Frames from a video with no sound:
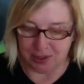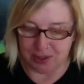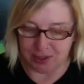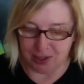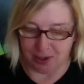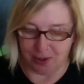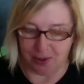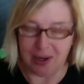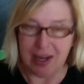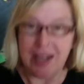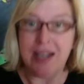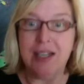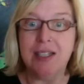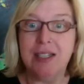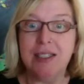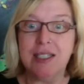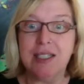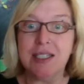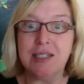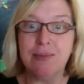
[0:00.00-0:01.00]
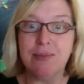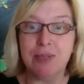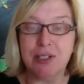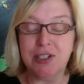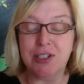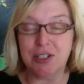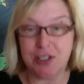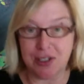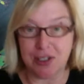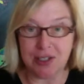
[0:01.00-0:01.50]
So this
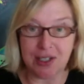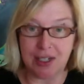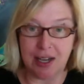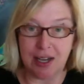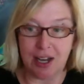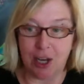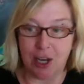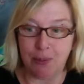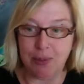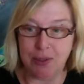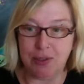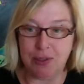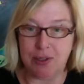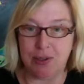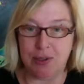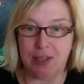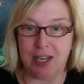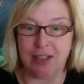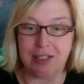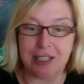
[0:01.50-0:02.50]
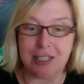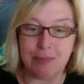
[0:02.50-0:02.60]
magician's going to help you do that.